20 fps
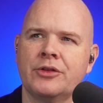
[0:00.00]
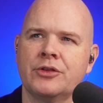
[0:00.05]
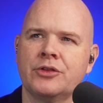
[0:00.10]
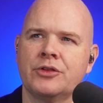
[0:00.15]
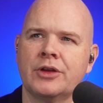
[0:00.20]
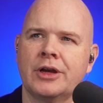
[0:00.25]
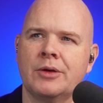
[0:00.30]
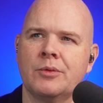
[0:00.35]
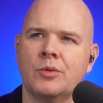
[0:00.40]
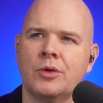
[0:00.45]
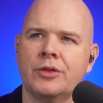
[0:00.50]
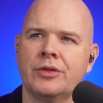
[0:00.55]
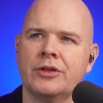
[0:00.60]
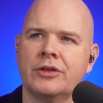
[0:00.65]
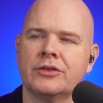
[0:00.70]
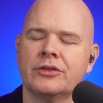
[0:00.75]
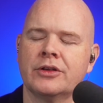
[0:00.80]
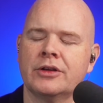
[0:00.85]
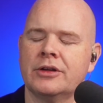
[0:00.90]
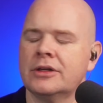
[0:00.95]
There's one
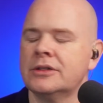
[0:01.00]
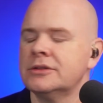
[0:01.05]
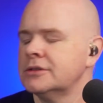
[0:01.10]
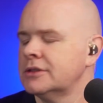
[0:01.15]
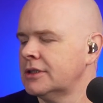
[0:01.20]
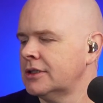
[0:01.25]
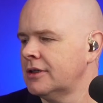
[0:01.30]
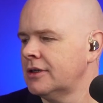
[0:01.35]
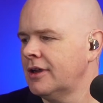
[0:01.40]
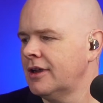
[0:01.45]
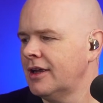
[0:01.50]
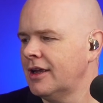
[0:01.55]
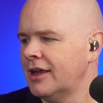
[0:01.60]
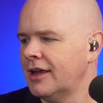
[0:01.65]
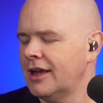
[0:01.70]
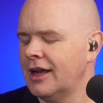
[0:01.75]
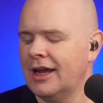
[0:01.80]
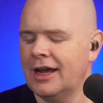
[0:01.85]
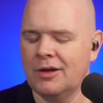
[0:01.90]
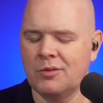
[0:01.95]
that's
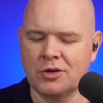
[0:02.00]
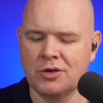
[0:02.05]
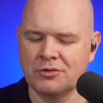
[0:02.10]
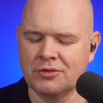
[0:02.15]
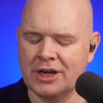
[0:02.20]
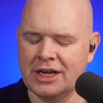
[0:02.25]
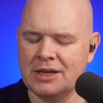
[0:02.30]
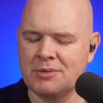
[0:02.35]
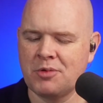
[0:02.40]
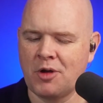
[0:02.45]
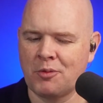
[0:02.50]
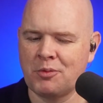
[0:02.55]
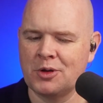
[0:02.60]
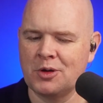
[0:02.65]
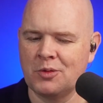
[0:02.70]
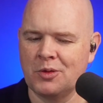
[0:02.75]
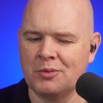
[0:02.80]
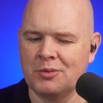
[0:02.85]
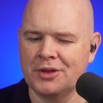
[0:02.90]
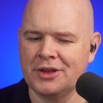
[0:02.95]
one really
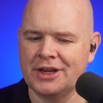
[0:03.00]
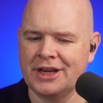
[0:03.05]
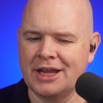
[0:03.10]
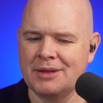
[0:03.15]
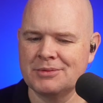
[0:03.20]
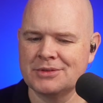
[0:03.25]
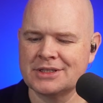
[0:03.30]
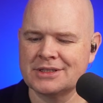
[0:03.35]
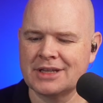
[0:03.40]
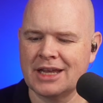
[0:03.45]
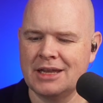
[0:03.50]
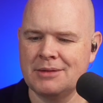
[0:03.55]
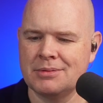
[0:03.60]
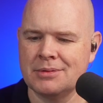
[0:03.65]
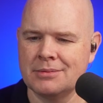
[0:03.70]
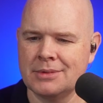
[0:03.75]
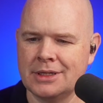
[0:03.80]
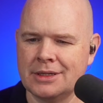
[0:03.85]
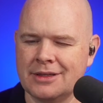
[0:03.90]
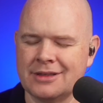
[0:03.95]
popular one, but the name's
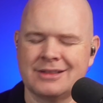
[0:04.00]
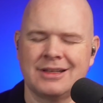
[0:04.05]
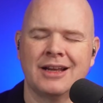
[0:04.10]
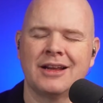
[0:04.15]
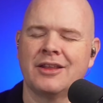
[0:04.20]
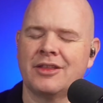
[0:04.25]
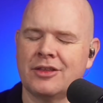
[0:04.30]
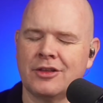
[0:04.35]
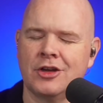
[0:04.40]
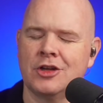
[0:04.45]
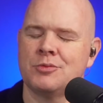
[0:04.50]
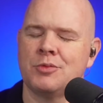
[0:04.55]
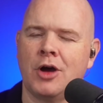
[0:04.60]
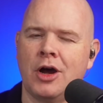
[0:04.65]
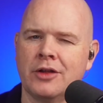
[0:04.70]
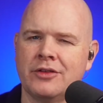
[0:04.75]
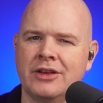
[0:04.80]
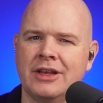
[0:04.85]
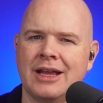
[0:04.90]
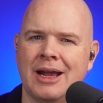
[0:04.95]
escaping me. It's like a third
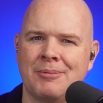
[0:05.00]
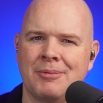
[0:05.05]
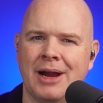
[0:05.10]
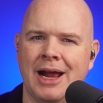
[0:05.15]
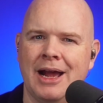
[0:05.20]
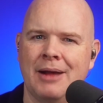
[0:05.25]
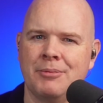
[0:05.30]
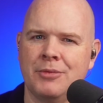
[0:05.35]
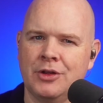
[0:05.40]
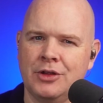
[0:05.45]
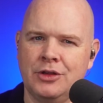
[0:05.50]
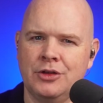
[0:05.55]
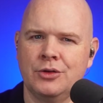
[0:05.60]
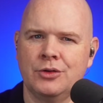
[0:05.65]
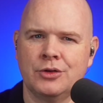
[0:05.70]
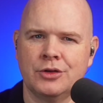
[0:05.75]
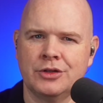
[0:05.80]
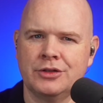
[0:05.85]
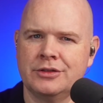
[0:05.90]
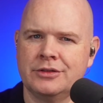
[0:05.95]
party camera app that
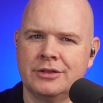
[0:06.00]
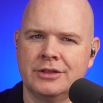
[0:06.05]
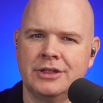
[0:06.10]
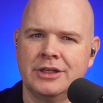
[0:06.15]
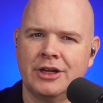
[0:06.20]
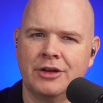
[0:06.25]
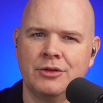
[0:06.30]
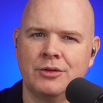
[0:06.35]
you could